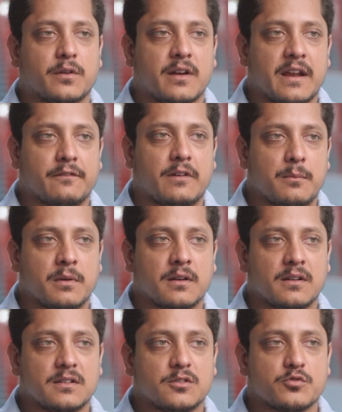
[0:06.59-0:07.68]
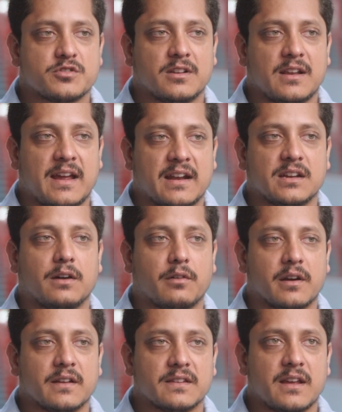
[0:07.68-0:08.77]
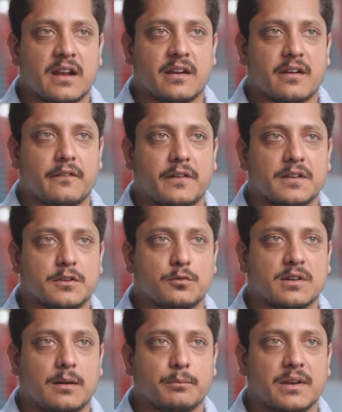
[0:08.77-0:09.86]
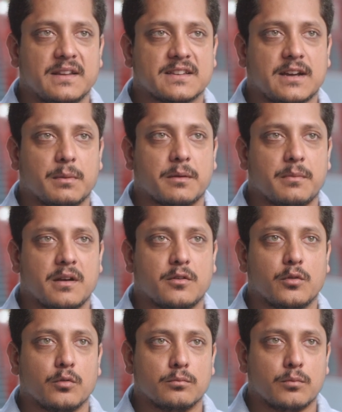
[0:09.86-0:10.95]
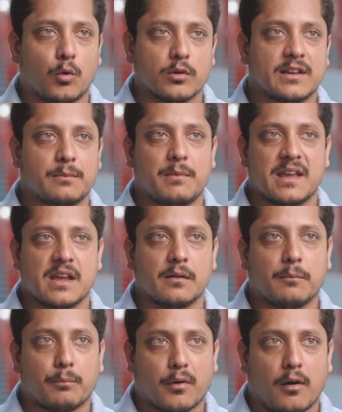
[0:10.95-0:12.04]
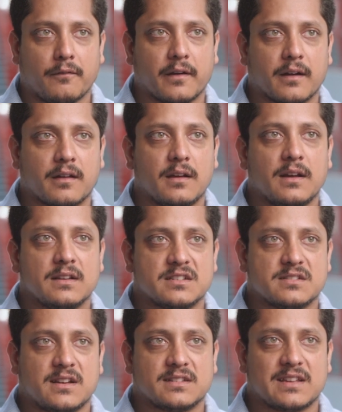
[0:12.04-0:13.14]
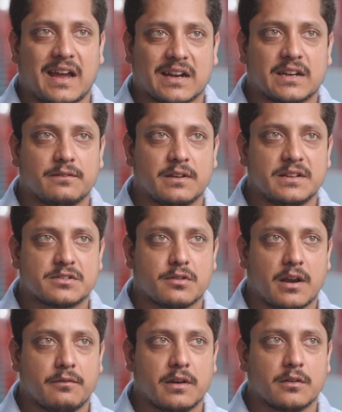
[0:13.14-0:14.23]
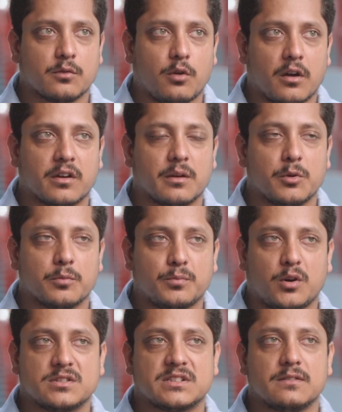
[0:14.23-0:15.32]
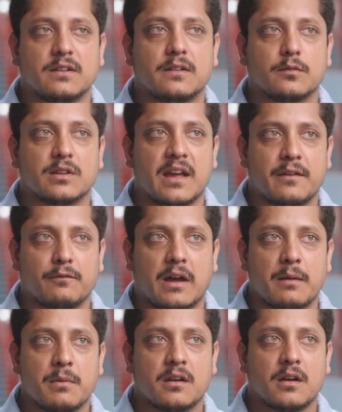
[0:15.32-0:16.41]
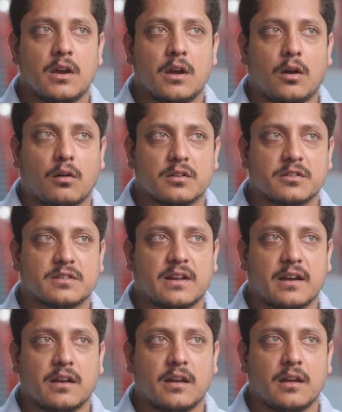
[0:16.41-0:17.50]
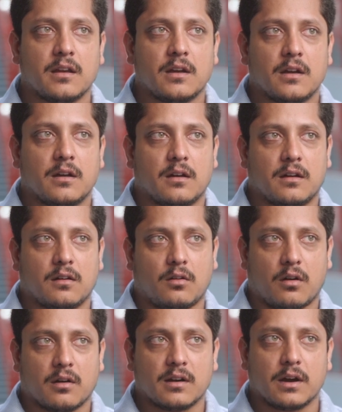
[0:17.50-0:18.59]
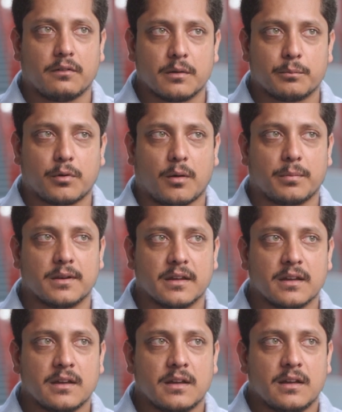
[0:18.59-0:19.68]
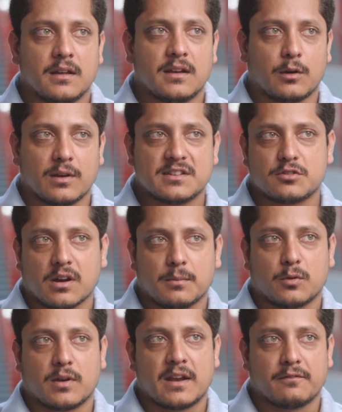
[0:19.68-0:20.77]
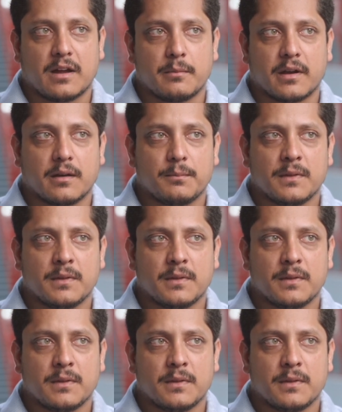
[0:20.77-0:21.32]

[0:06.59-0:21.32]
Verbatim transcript: for environmental, social and governance and refers to a company's commitment to do more than making a profit, such as actively striving to contribute positively to the environment or society uh, or govern properly. Now let's talk about environment.